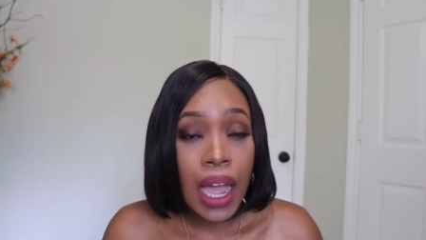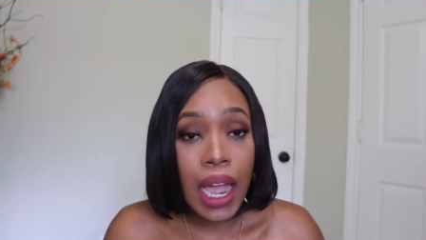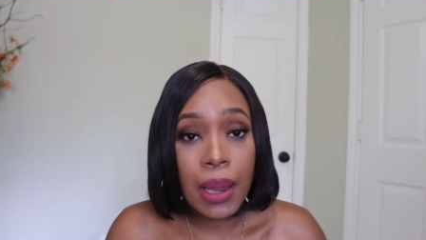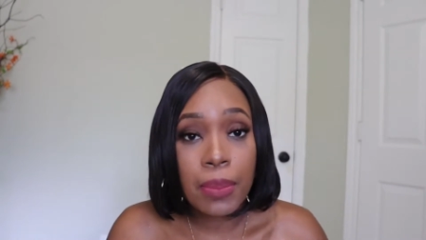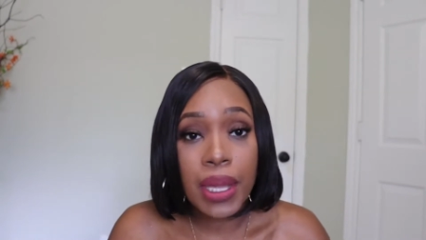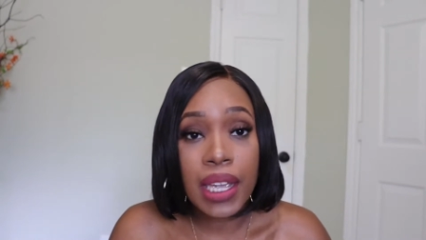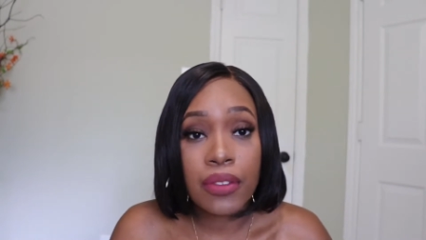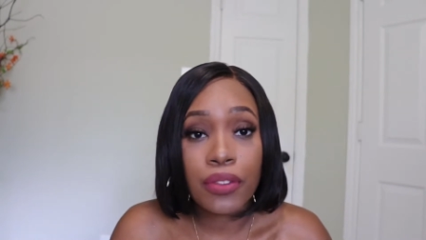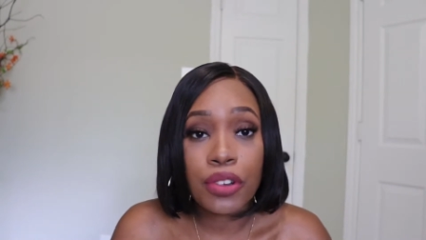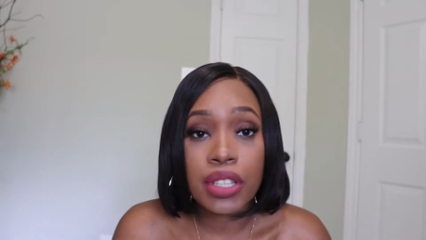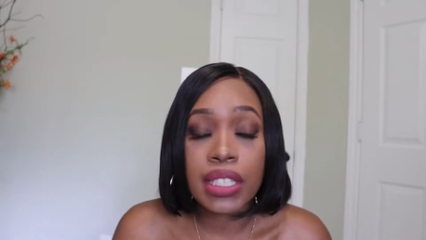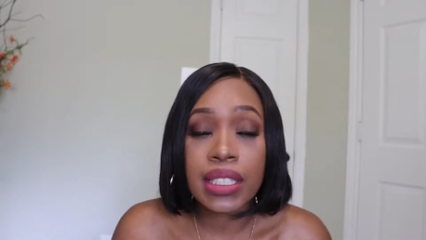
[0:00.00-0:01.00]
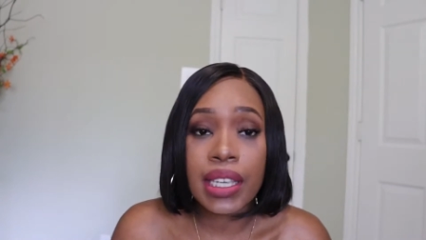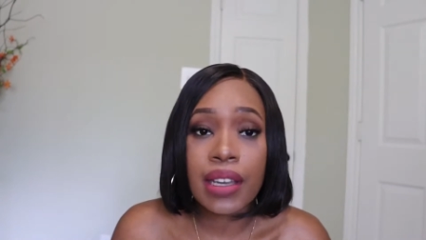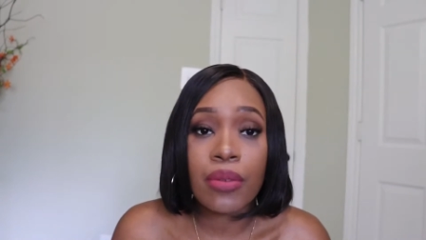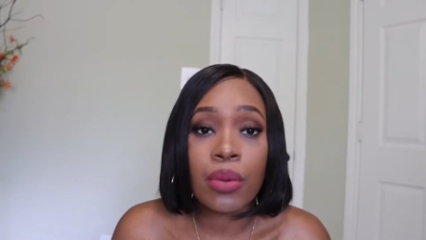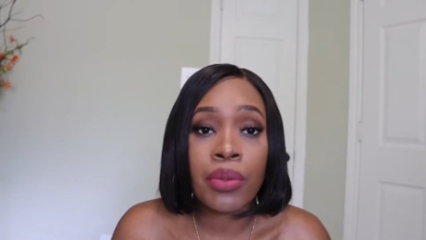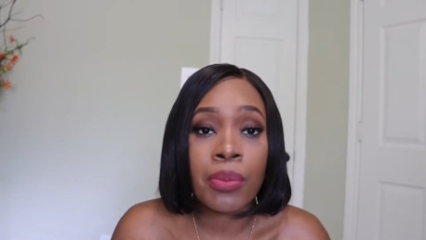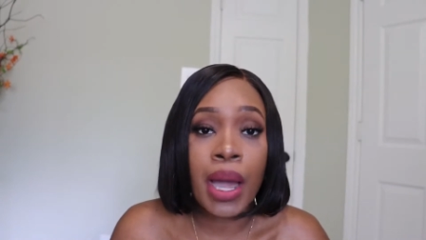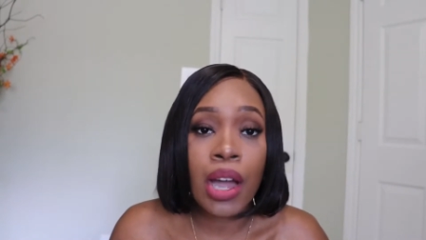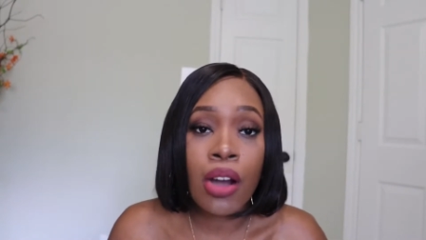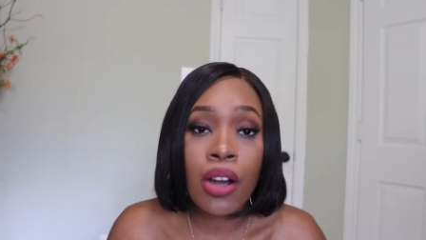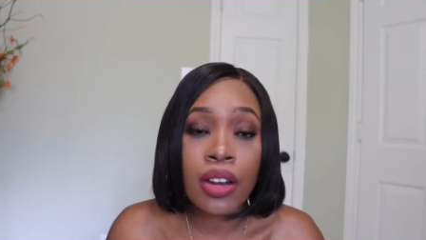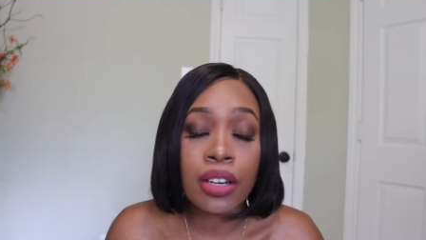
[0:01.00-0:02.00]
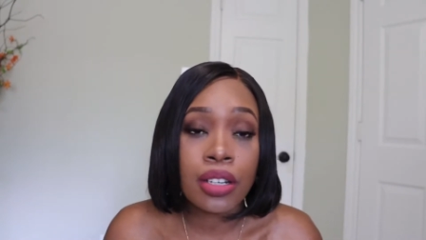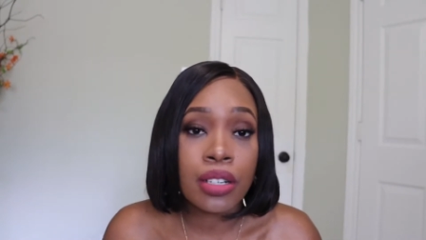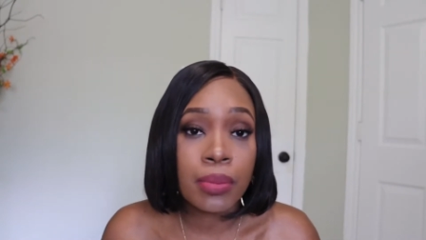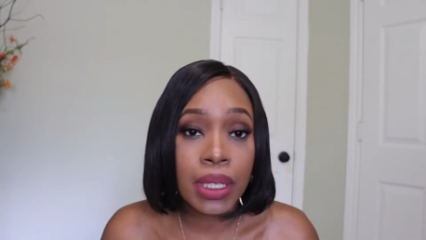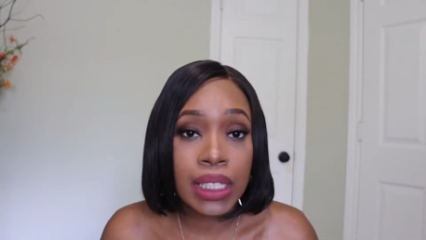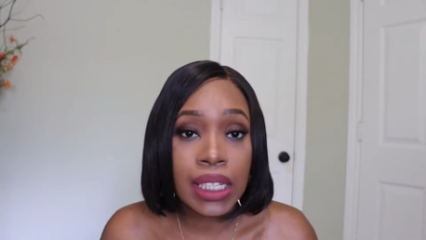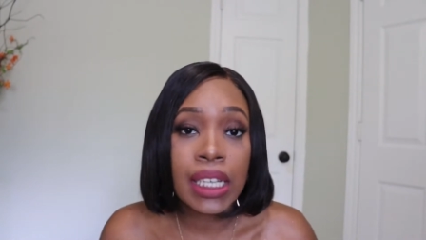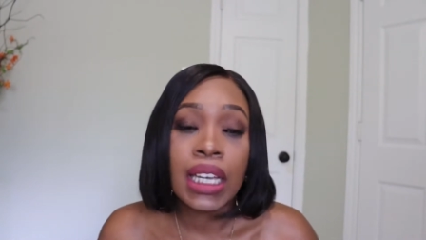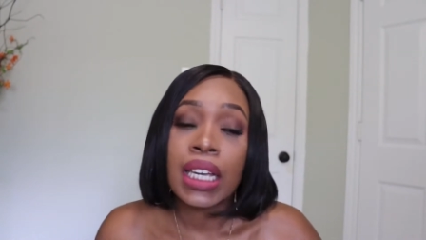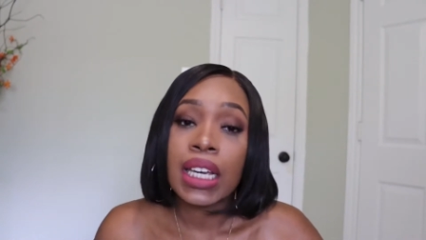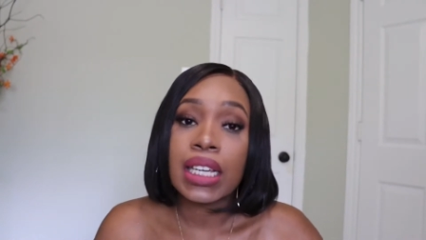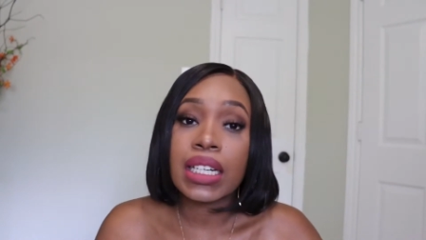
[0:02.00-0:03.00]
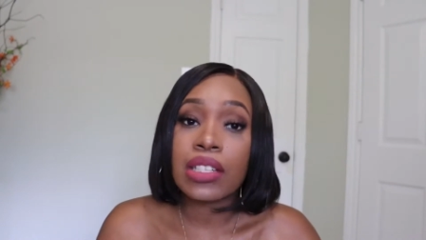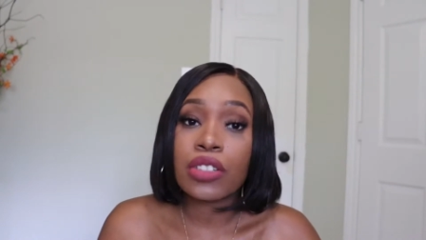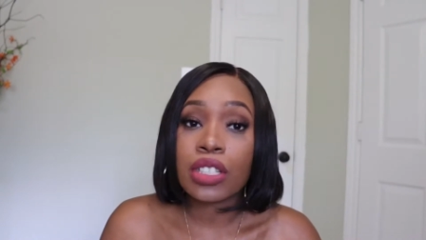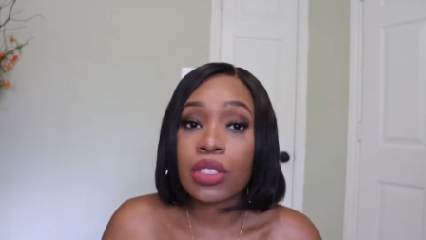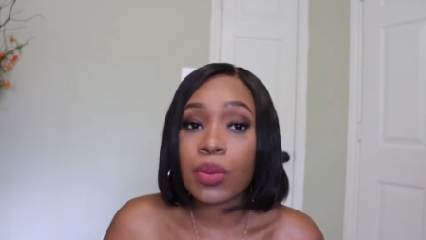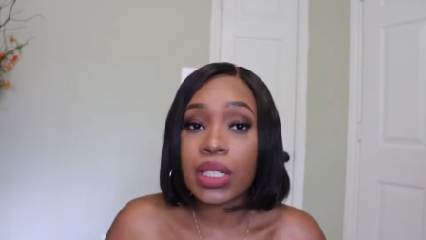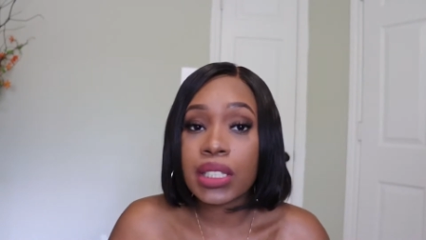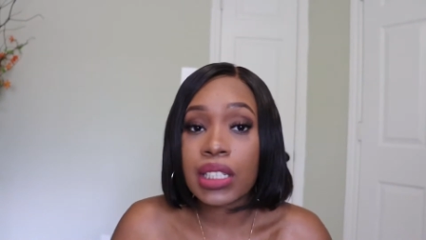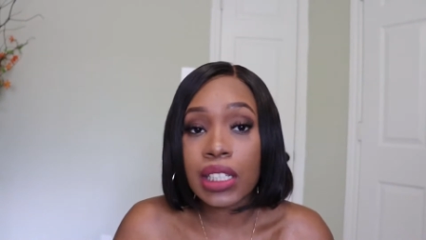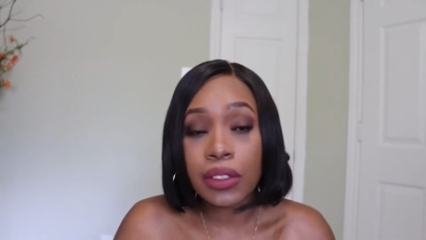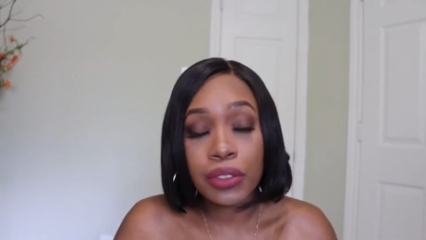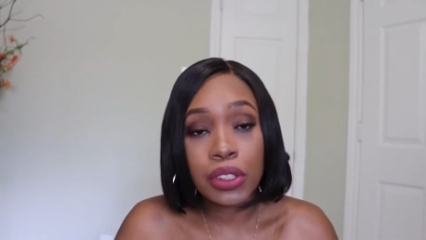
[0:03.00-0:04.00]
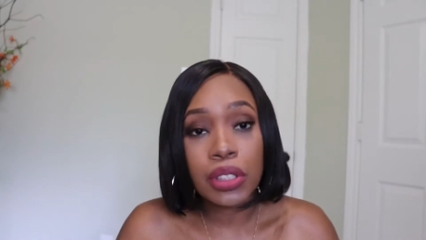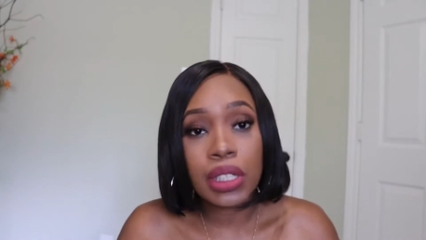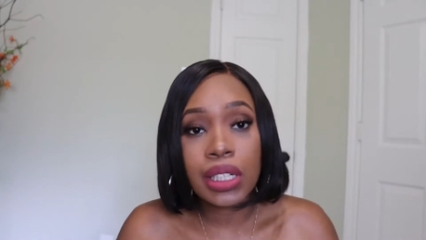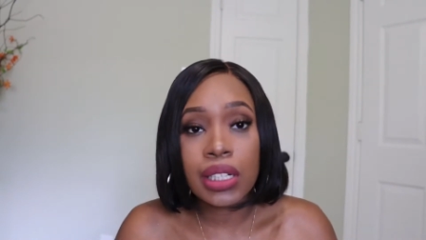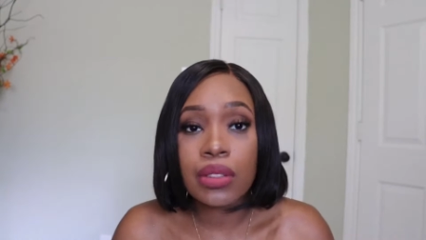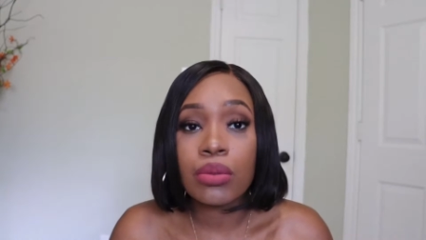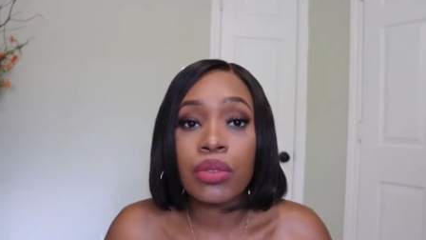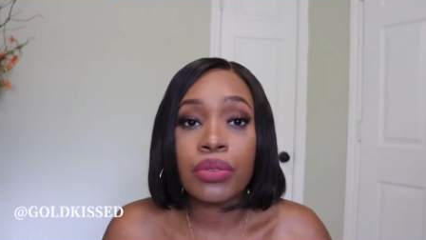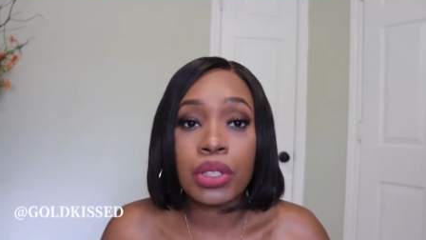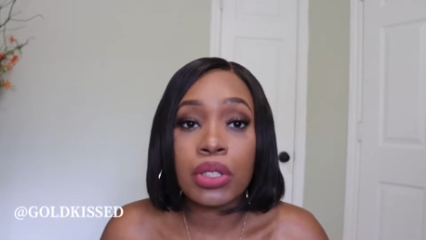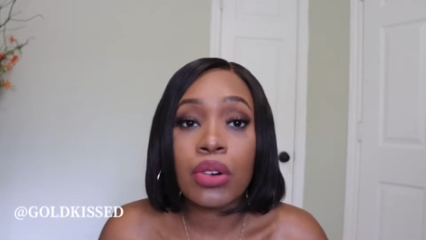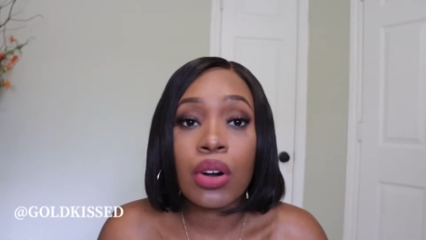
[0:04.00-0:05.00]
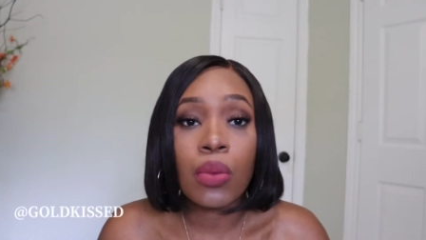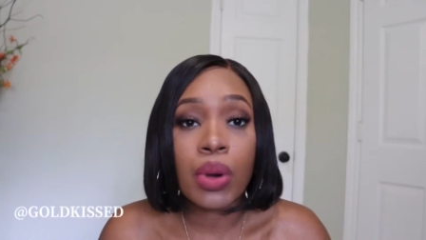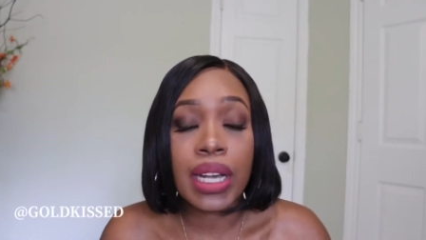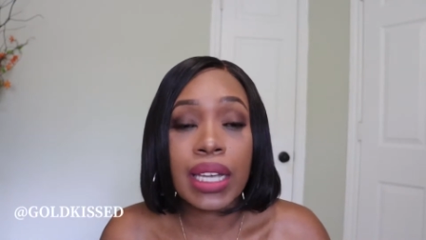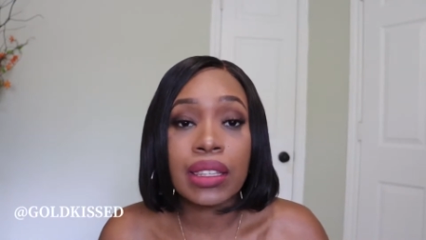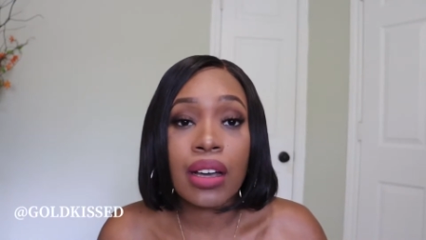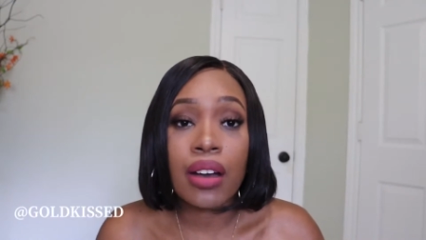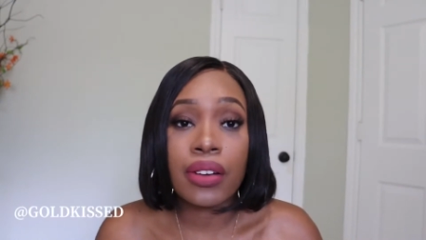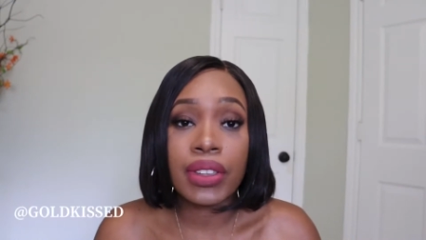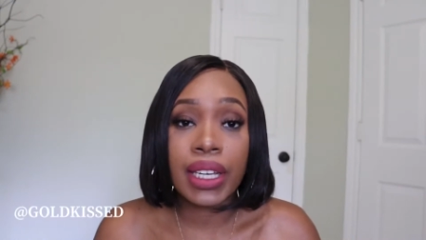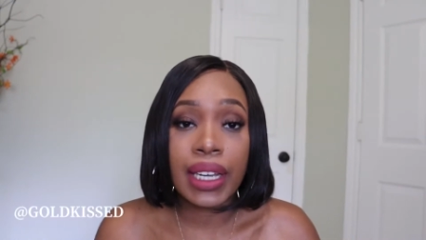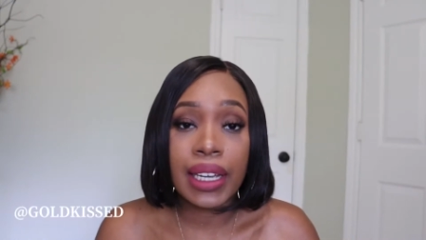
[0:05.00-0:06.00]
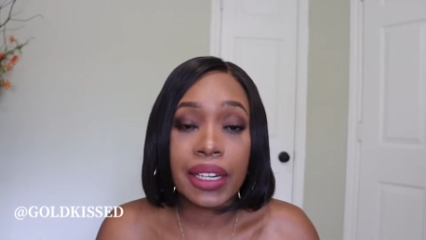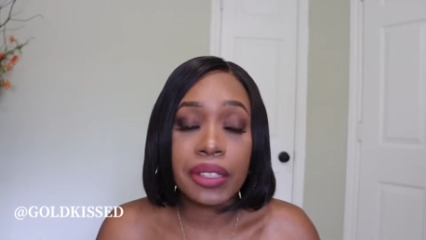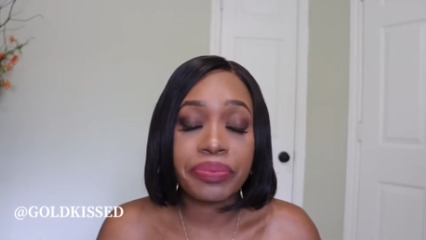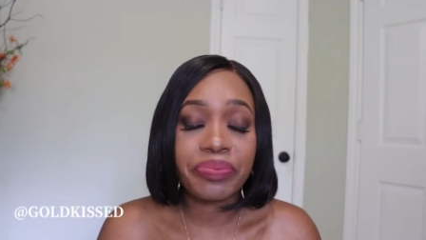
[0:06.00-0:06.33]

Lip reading: I paid for this hair with my hard-earned money, and I just want to give you a good review on what I thought of the hair.